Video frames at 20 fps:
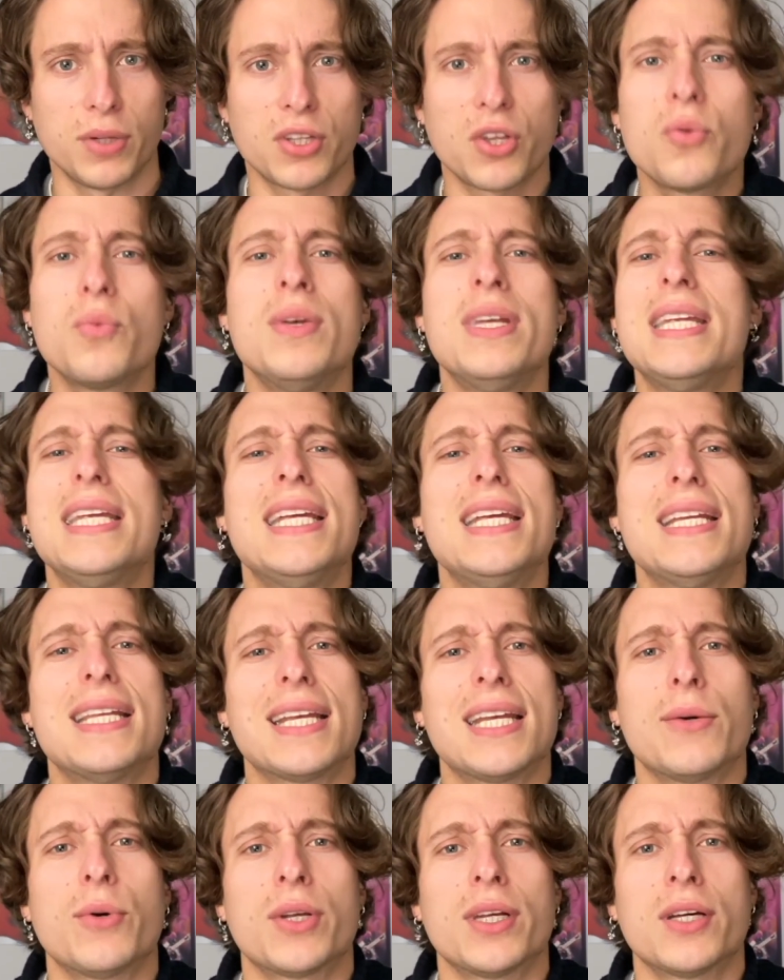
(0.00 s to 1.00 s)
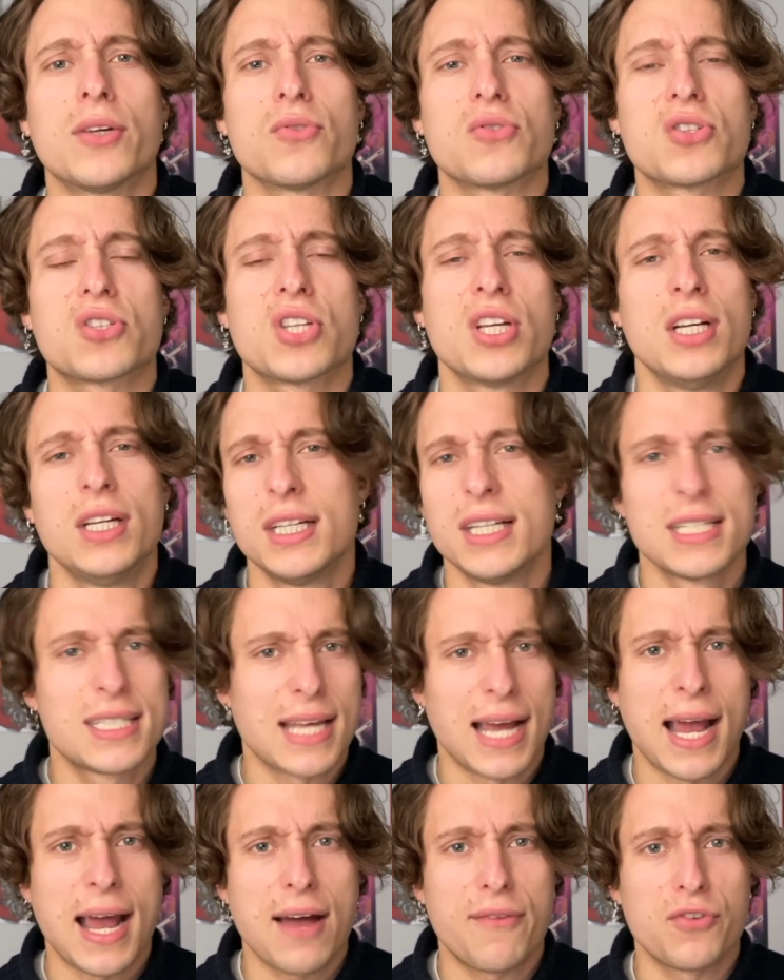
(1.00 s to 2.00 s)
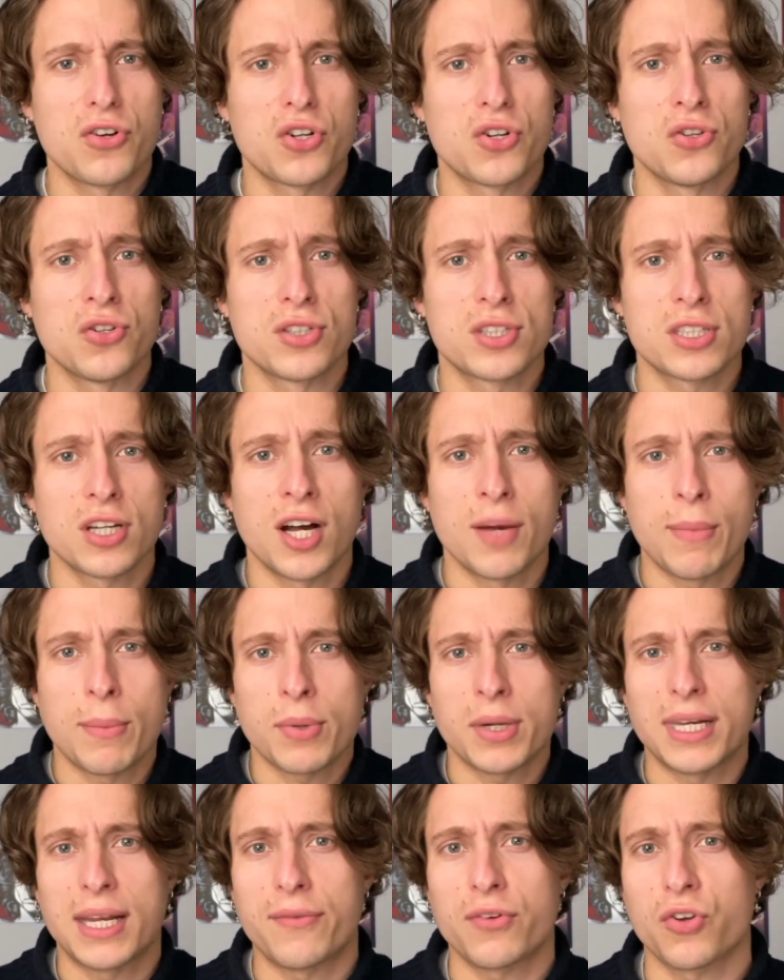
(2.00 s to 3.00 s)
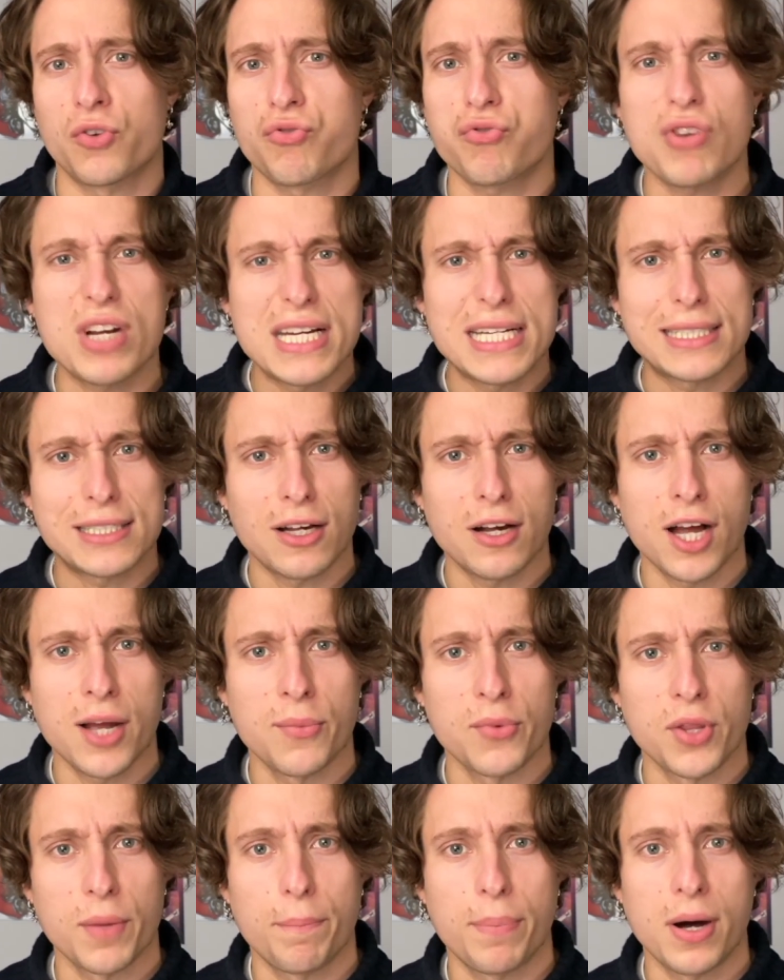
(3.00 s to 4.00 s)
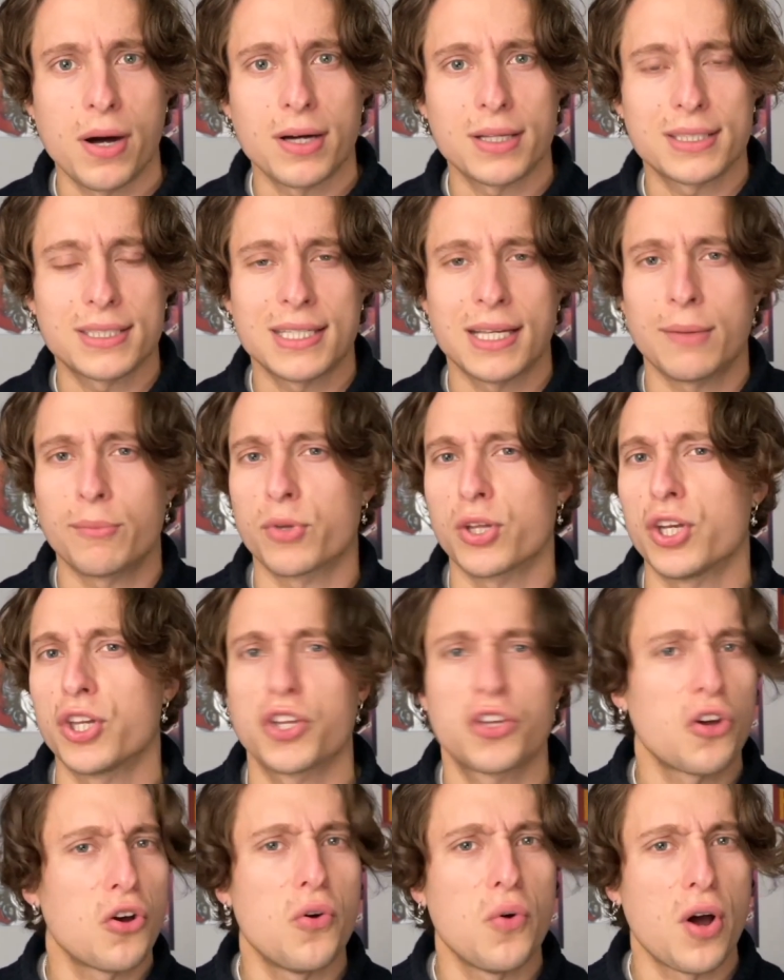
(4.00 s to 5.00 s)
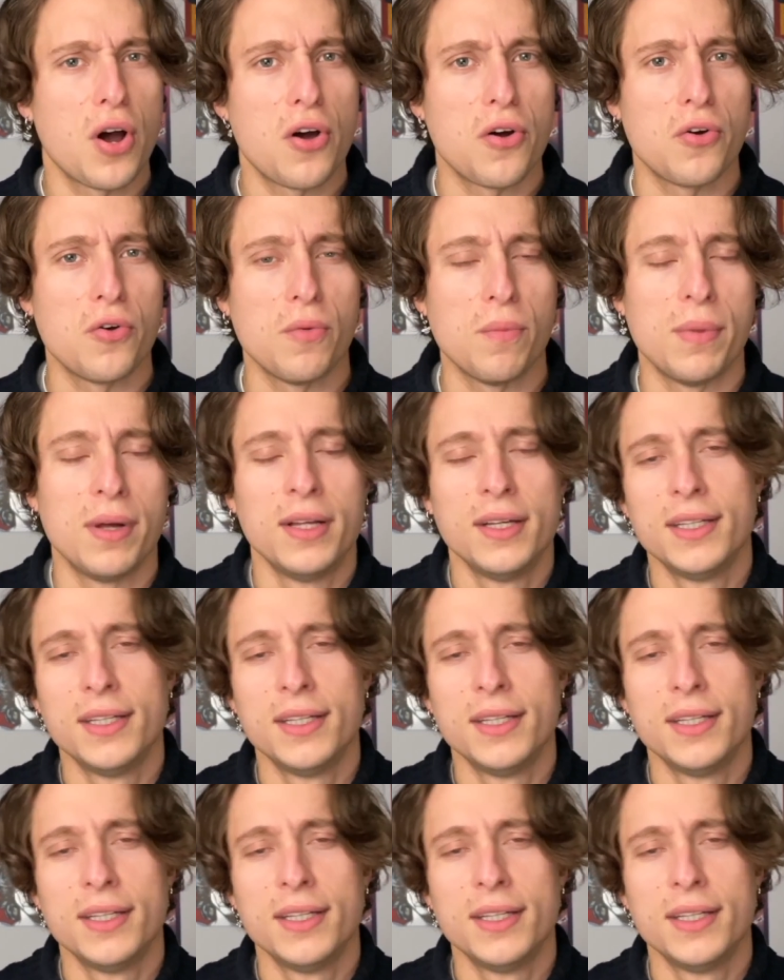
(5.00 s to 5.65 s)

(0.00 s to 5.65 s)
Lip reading: I don't need anyone else to have a good time. I'm going to have a great time at the party. I'm going to go home.